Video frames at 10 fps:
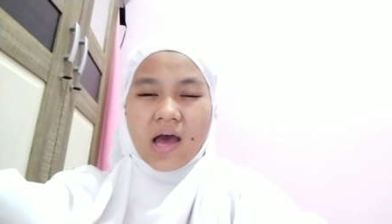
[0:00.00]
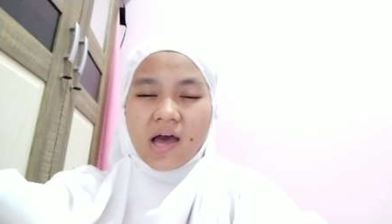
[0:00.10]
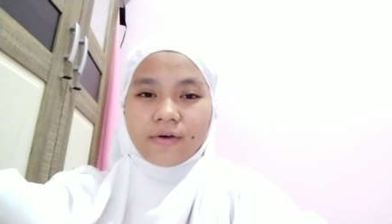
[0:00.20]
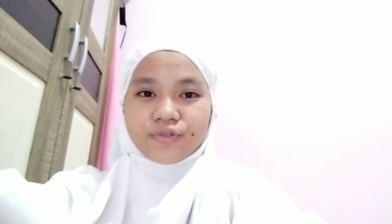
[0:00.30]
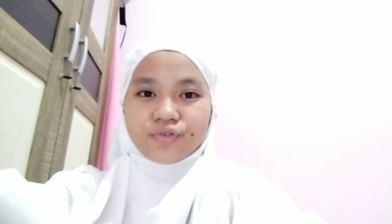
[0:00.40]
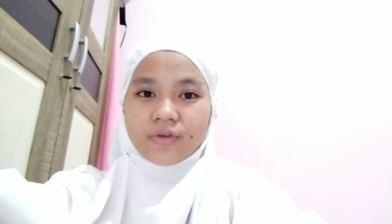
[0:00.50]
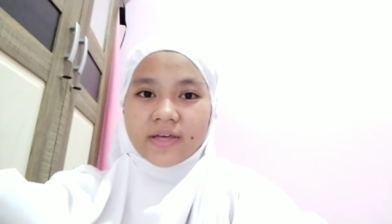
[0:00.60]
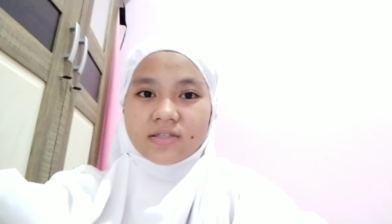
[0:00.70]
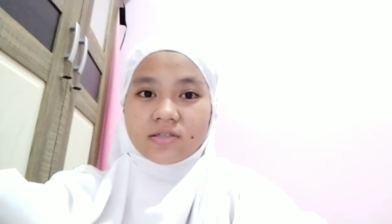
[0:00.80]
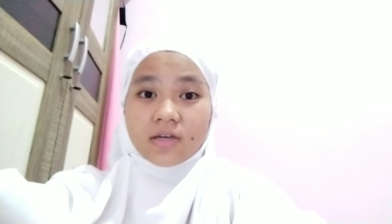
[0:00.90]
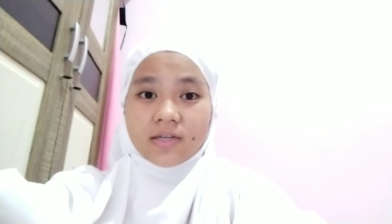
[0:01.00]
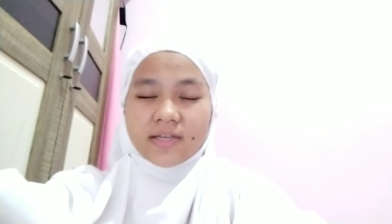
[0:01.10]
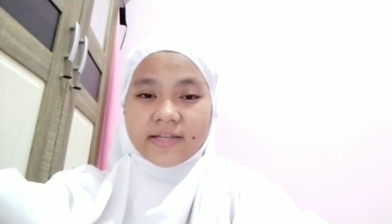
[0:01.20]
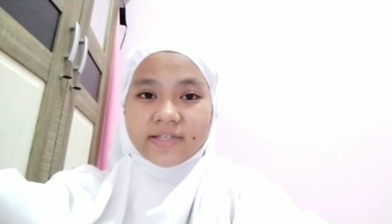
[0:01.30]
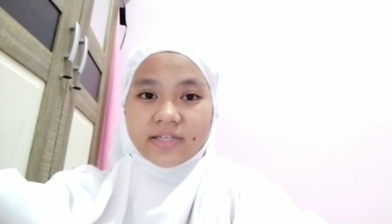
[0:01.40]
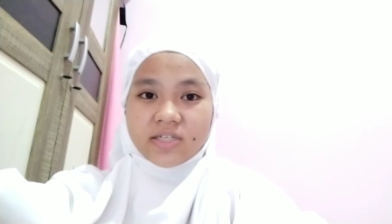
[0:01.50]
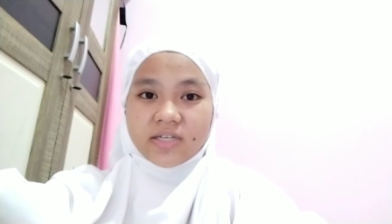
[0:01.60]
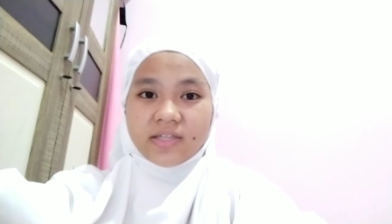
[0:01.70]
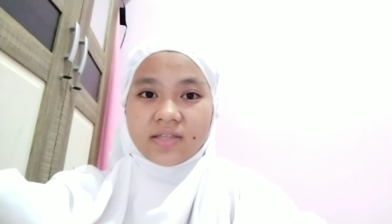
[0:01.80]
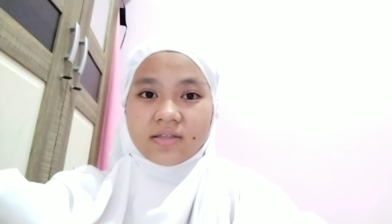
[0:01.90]
how to get student
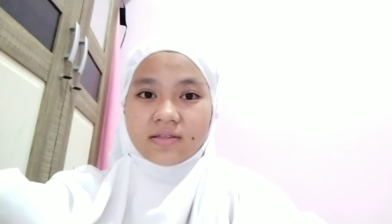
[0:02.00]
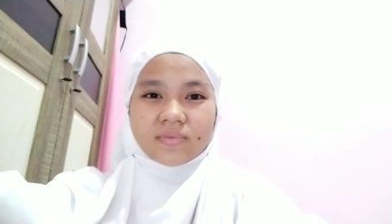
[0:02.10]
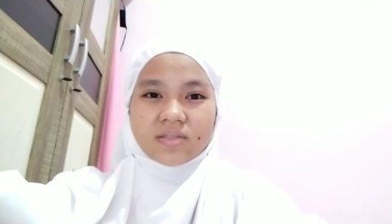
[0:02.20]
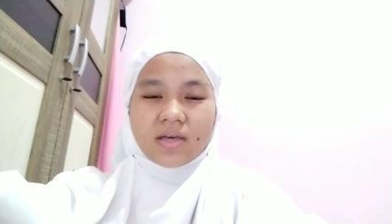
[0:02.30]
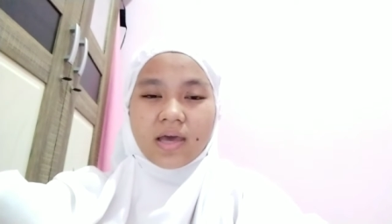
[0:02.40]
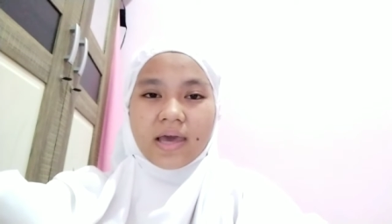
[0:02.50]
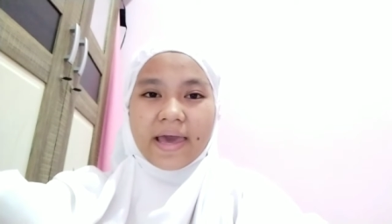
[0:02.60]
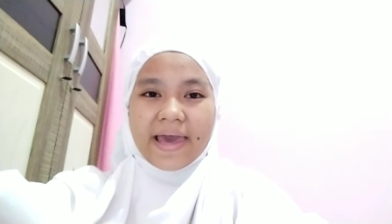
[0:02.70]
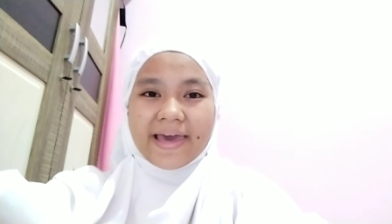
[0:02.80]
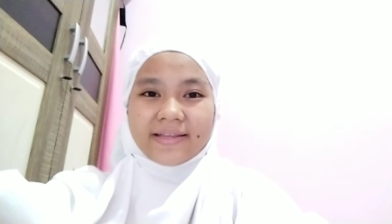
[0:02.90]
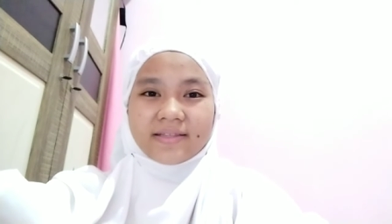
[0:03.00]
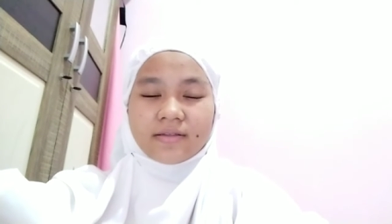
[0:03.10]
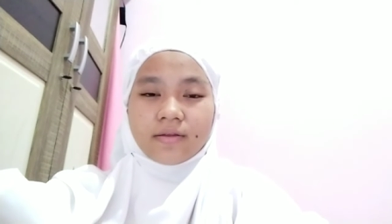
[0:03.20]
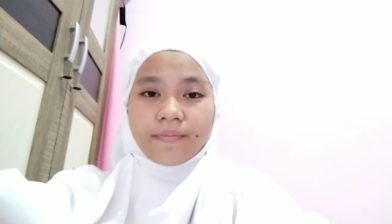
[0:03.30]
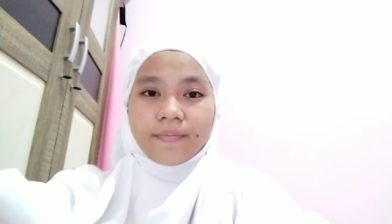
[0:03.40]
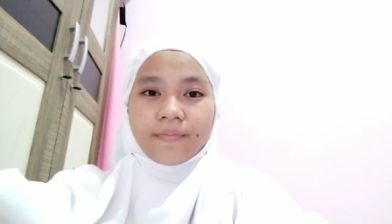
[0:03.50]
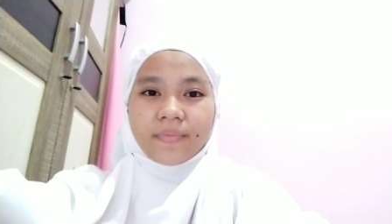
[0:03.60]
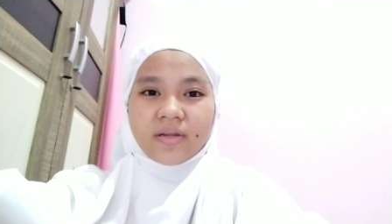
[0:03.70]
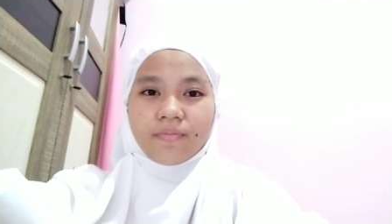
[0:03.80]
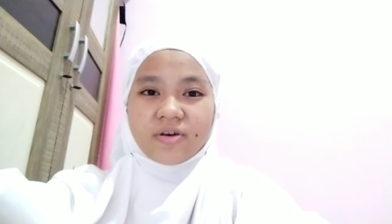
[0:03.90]
attention, and
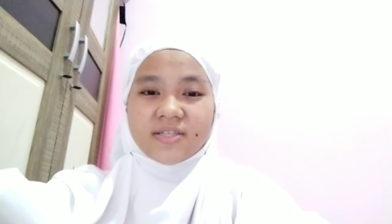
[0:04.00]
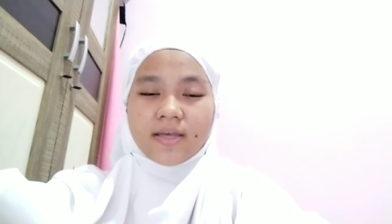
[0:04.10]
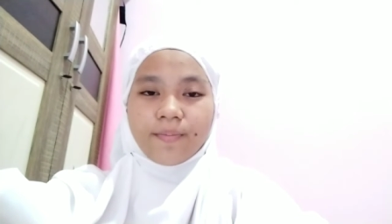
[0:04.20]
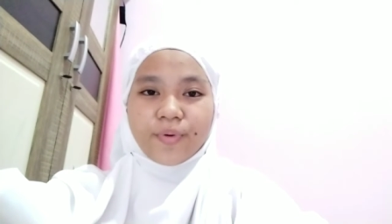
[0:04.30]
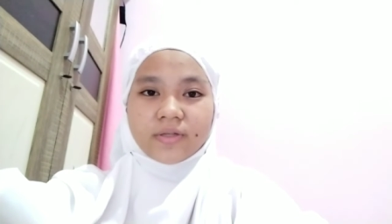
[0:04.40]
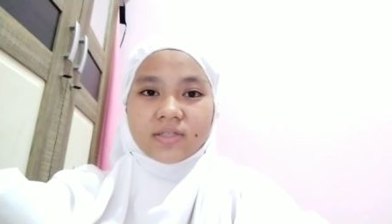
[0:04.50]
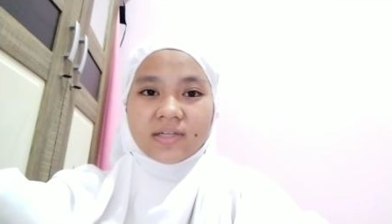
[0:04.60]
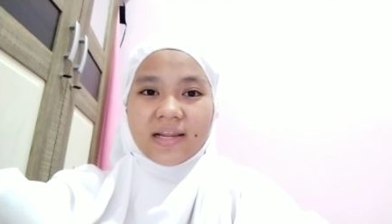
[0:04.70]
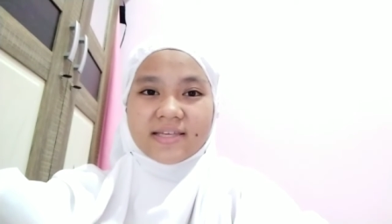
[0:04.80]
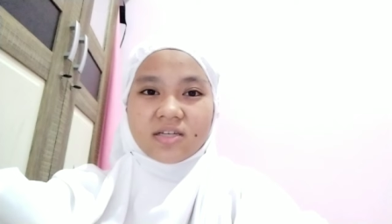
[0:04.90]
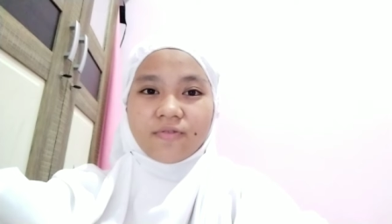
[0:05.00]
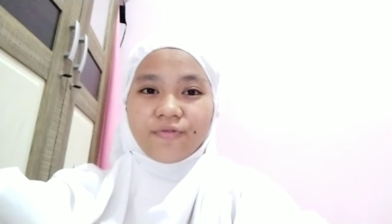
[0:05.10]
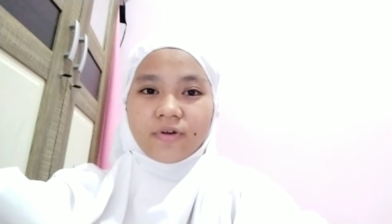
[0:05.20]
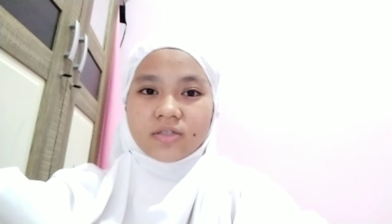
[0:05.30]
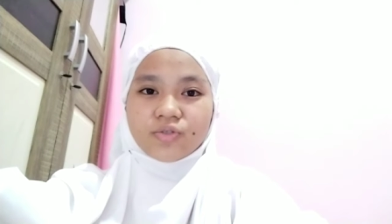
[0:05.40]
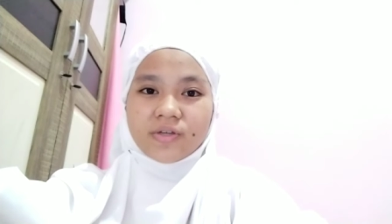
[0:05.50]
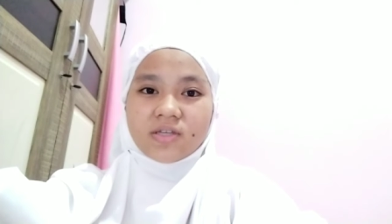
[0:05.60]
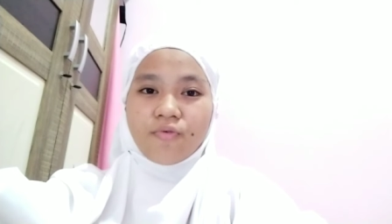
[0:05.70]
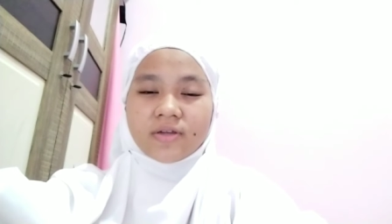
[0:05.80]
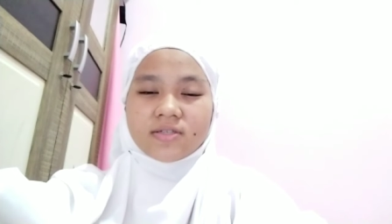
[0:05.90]
the most important lesson for
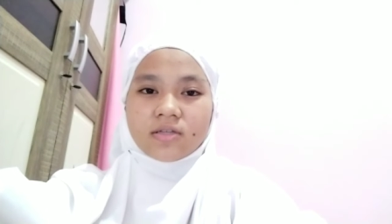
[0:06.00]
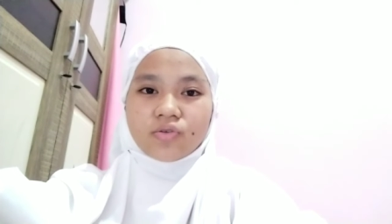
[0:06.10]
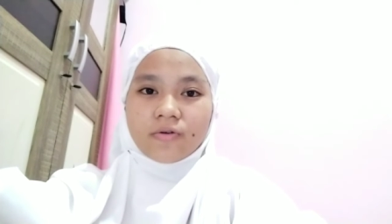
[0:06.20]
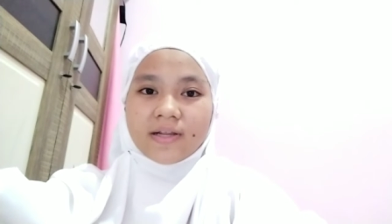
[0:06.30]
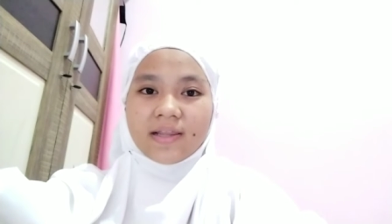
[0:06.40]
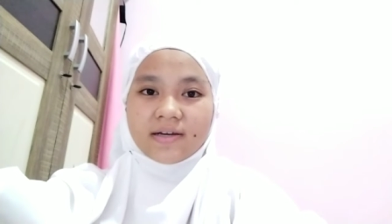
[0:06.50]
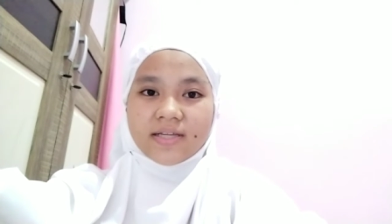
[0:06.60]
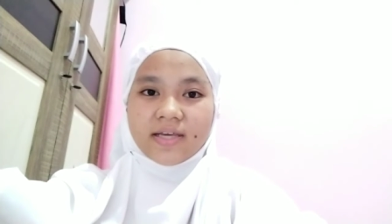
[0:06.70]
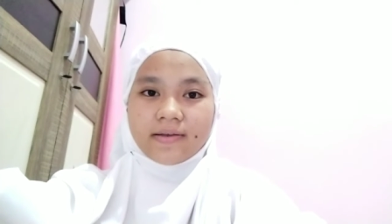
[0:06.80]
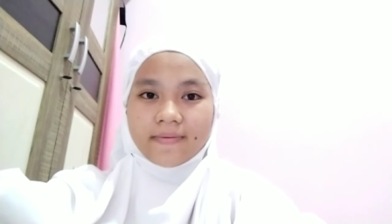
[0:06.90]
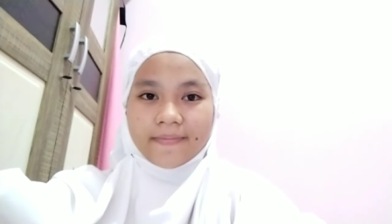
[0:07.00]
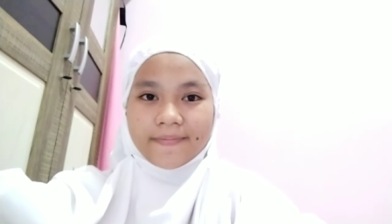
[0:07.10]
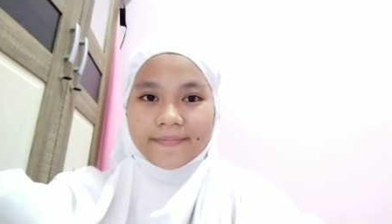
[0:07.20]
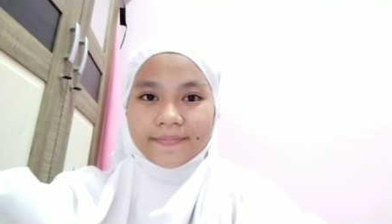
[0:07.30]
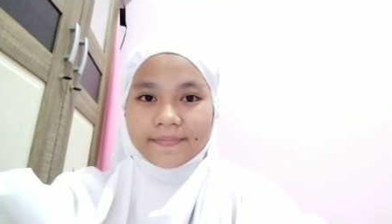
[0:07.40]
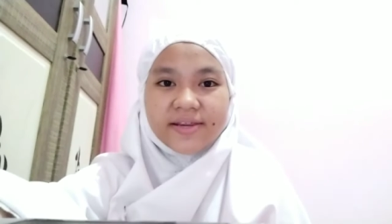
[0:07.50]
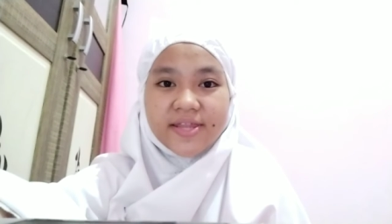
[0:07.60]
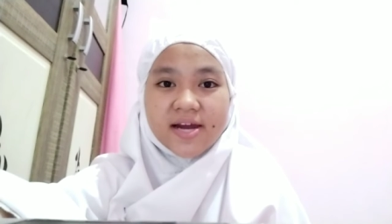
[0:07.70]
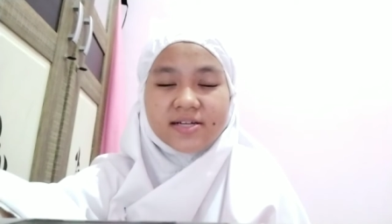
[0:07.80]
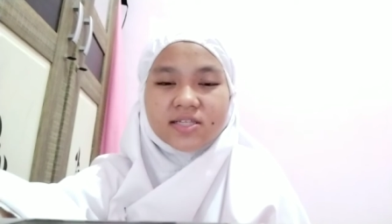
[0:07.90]
21st century learning.
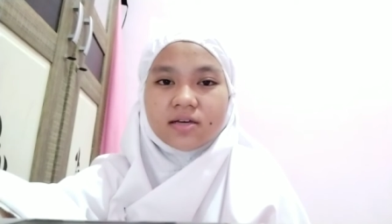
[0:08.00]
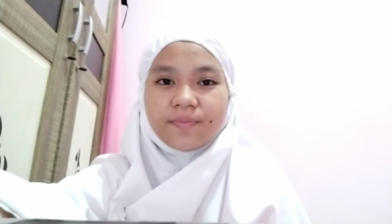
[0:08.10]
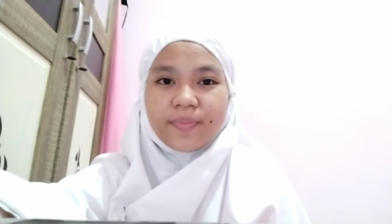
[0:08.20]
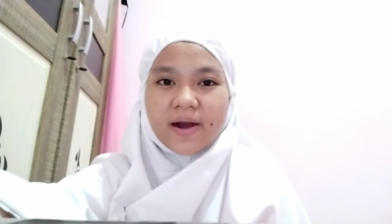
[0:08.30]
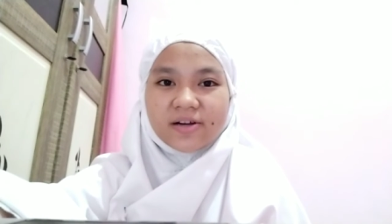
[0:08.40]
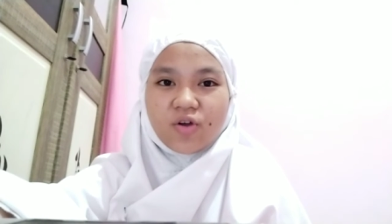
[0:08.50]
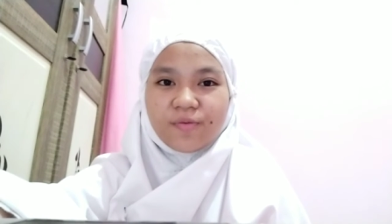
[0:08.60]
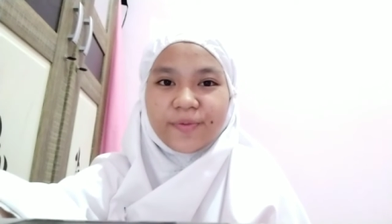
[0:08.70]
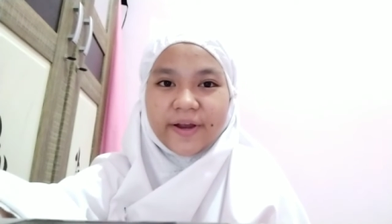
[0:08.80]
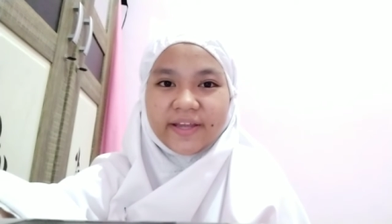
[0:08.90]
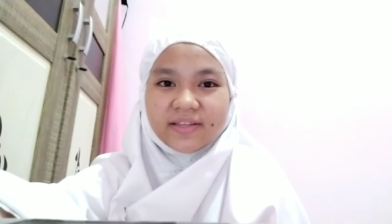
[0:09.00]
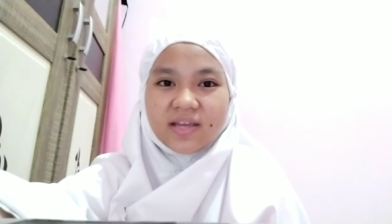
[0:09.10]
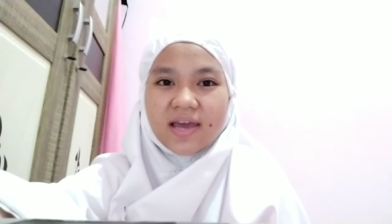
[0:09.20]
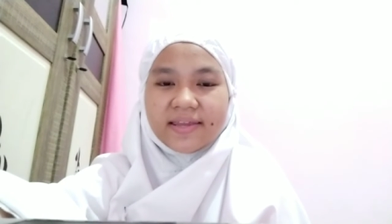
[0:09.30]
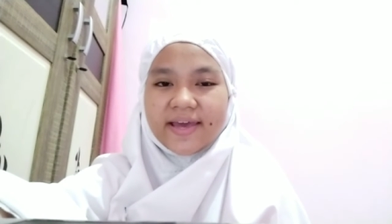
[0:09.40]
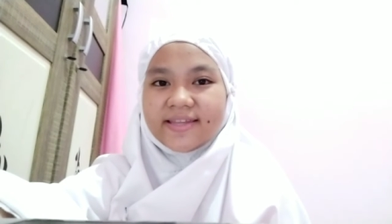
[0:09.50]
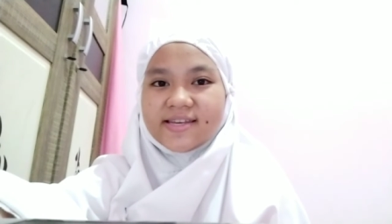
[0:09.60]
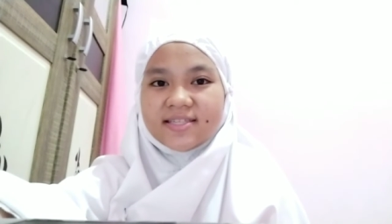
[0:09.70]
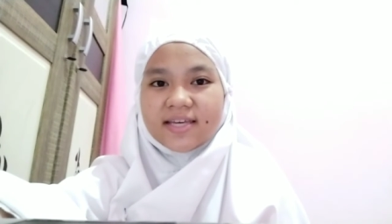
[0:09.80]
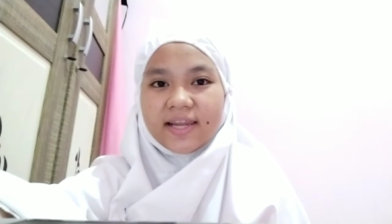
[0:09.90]
There's a part of brain that
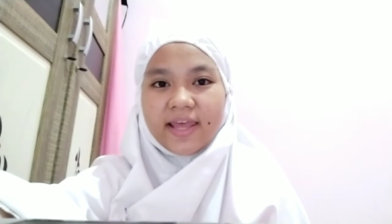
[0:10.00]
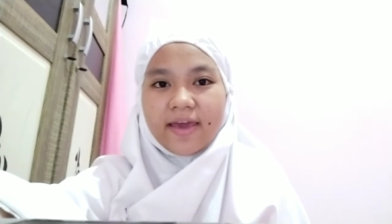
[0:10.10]
is an